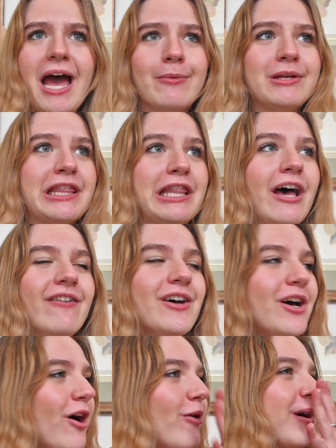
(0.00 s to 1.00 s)
I would love,
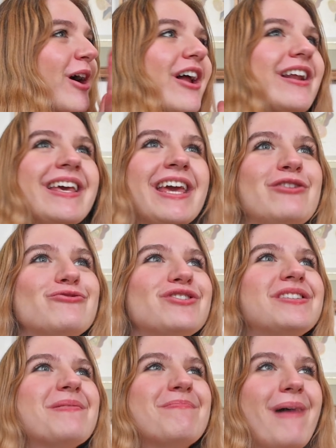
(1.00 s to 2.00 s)
oh my god, can you
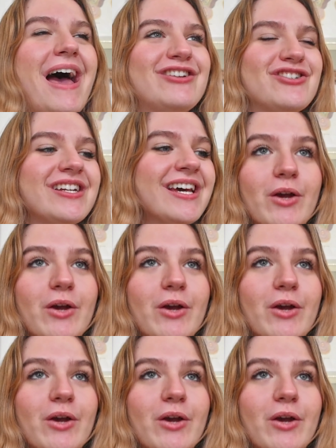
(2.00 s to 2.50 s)
just imagine,